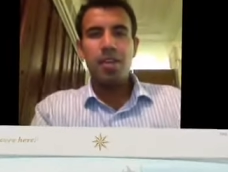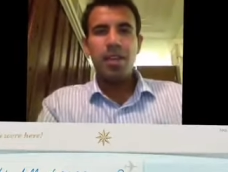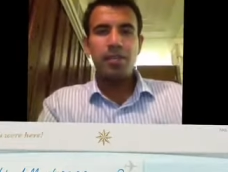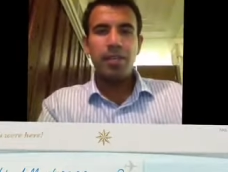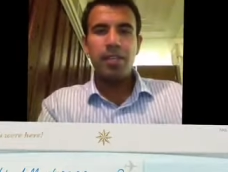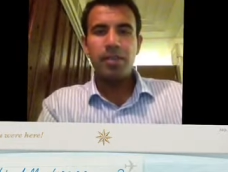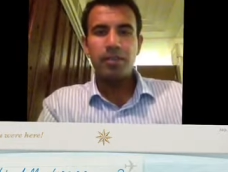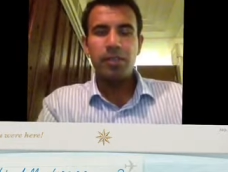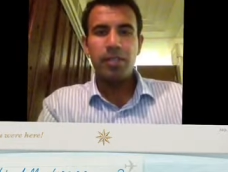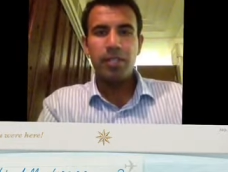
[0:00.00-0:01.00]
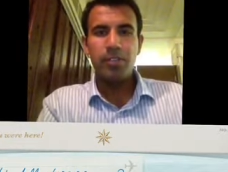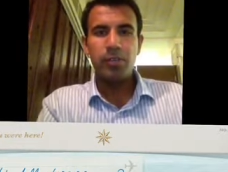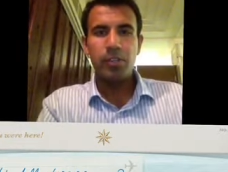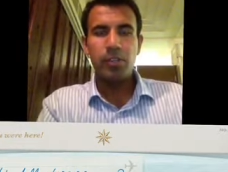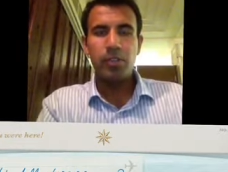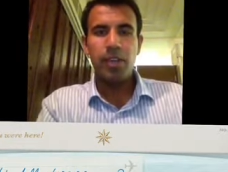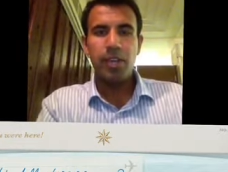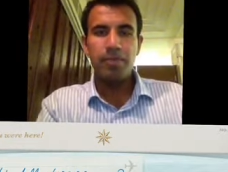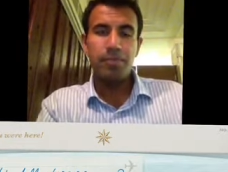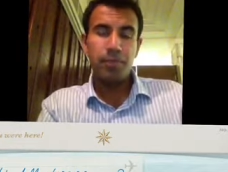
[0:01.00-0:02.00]
Hey Miki, greetings from the
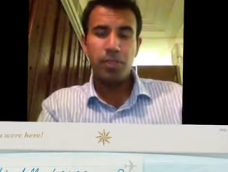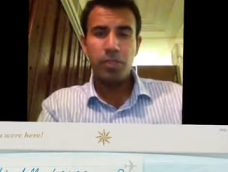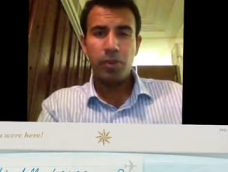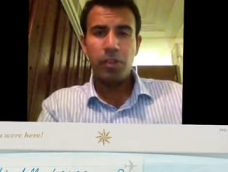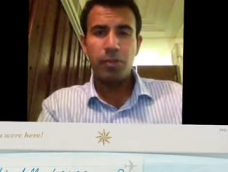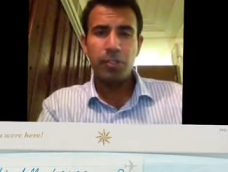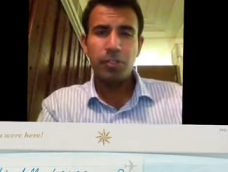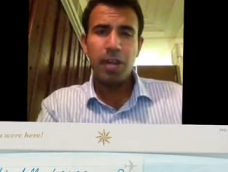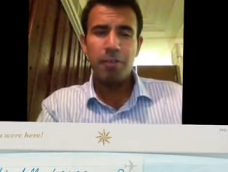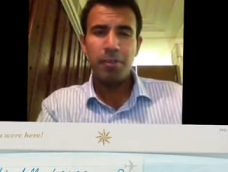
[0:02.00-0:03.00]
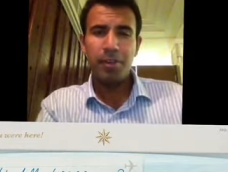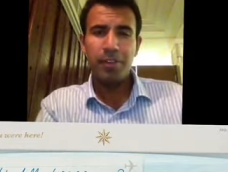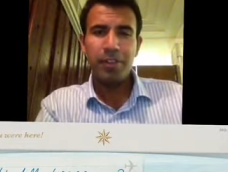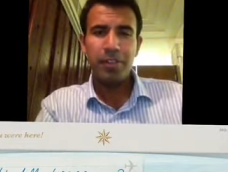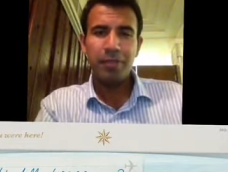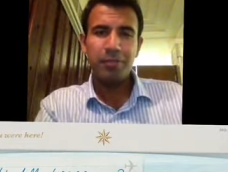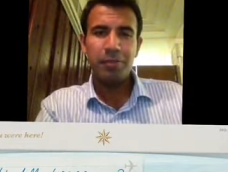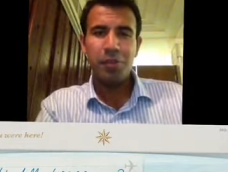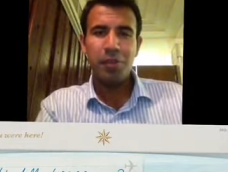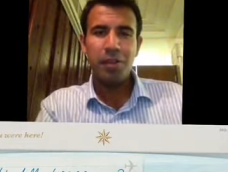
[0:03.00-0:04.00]
UK. Just wanted to wish you happy birthday.
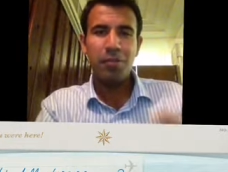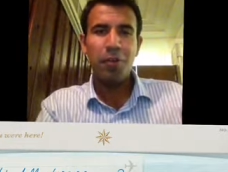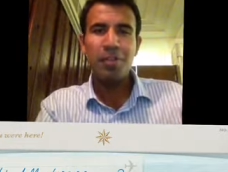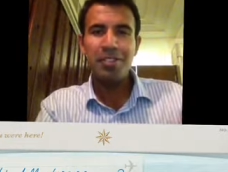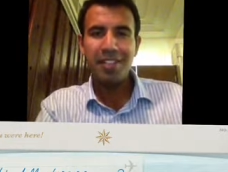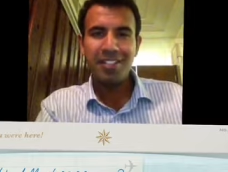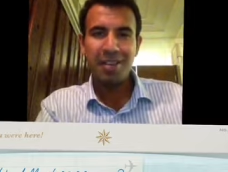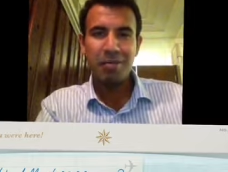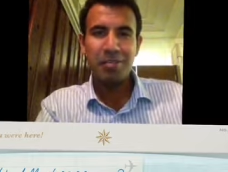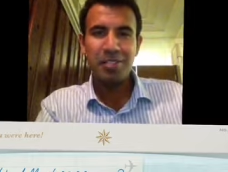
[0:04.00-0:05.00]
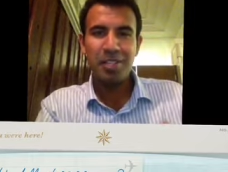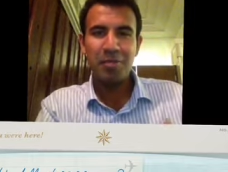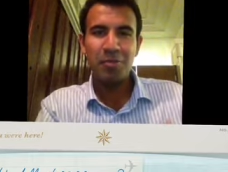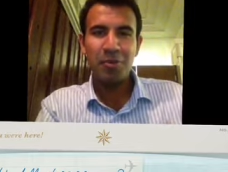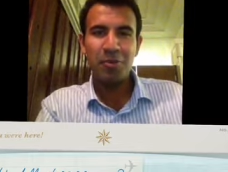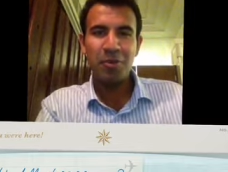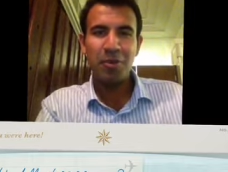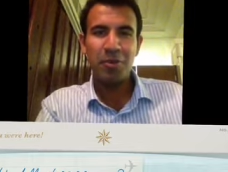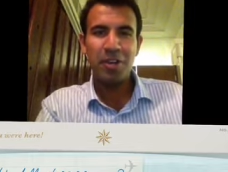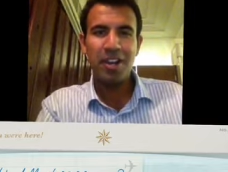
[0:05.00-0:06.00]
Uh, promise next time I'm in Singapore, we'll
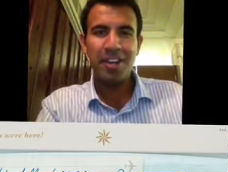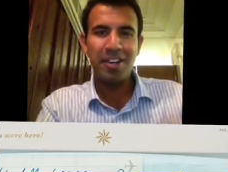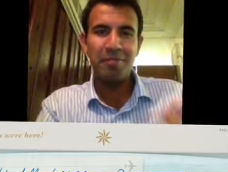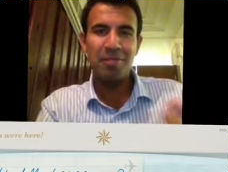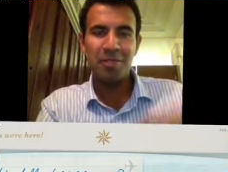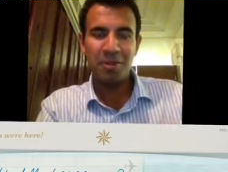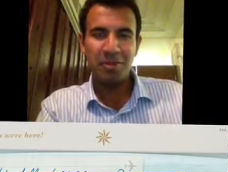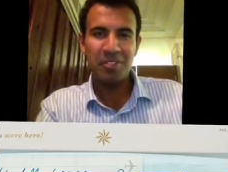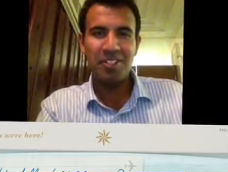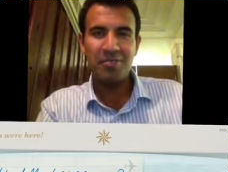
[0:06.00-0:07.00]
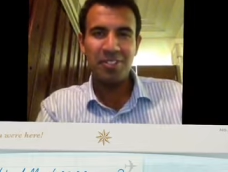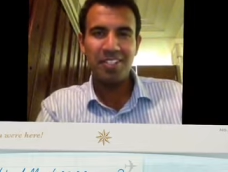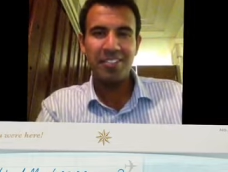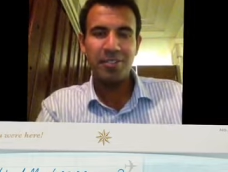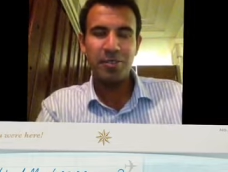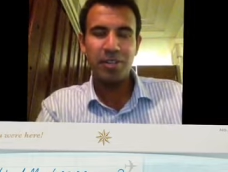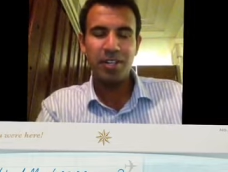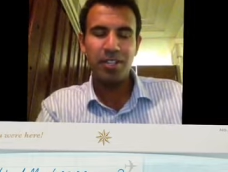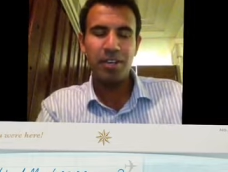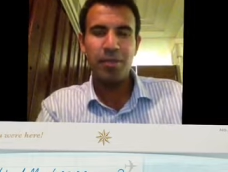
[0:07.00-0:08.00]
order a late night McDonald's delivery to uh,
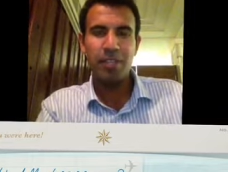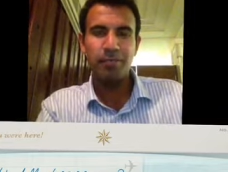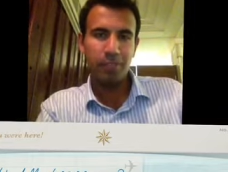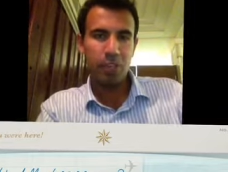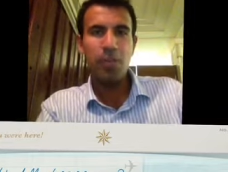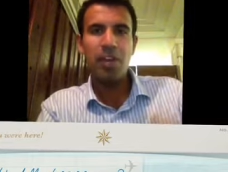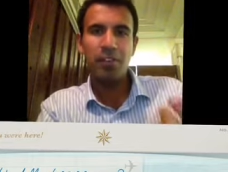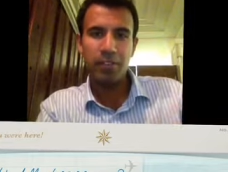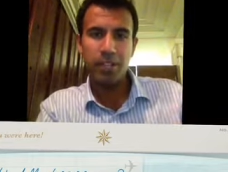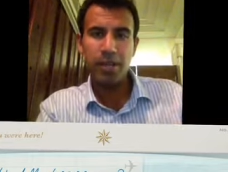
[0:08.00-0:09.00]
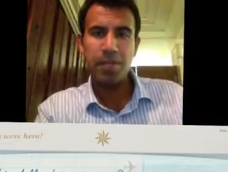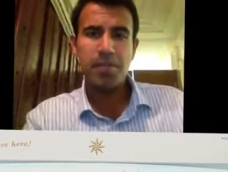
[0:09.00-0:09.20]
celebrate. Hope you have a good day.